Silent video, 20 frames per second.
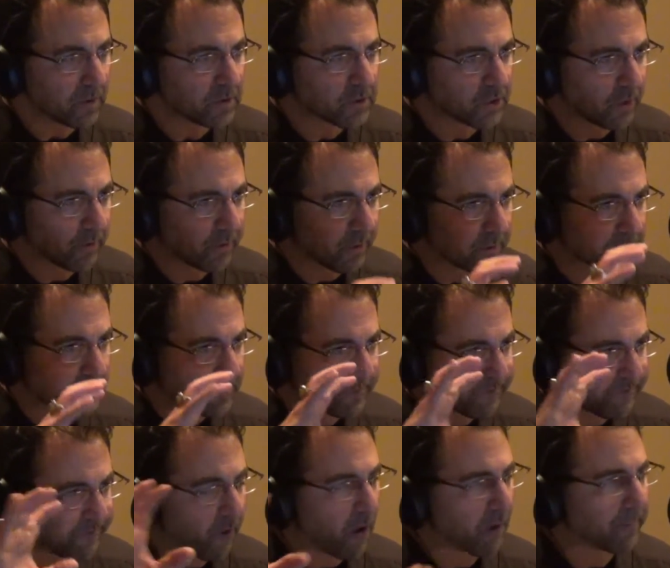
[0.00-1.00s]
So those
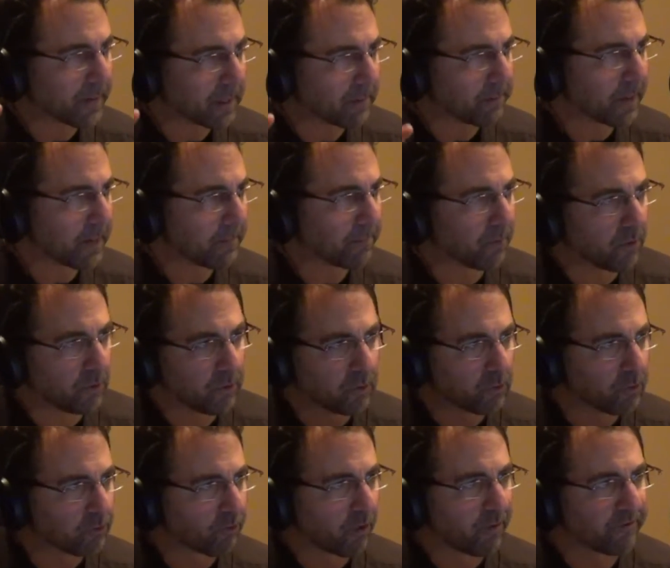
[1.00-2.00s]
farming people
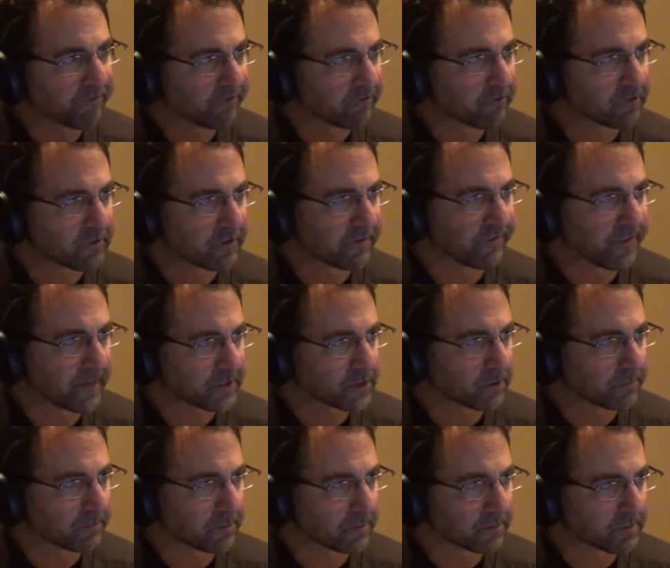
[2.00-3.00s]
who grow fruits and
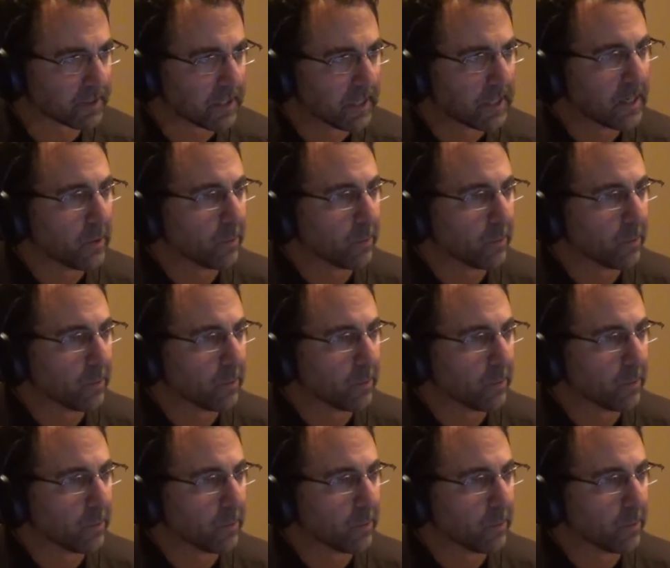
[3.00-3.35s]
vegetables,